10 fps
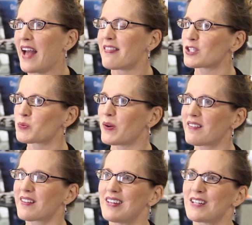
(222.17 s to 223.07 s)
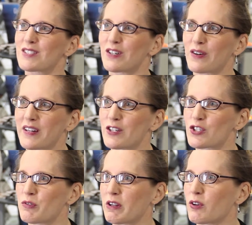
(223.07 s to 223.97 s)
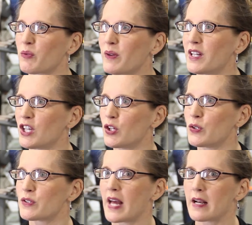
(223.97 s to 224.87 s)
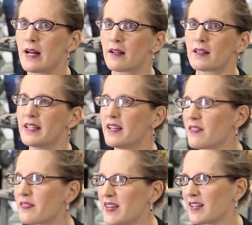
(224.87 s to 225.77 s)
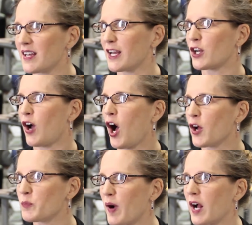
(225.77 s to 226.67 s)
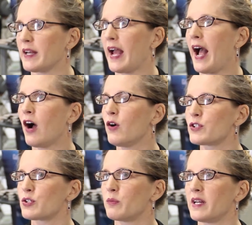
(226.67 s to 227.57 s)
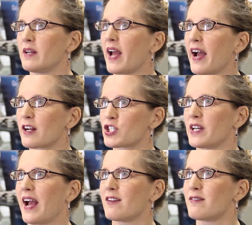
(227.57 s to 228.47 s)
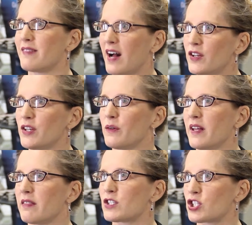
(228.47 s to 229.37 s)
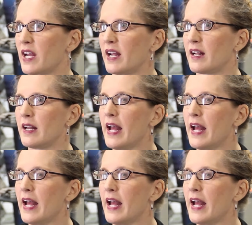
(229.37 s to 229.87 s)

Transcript: That's one of the things that our industry can really use, that lean thinking, Kanban. How do we actually add value in the chain?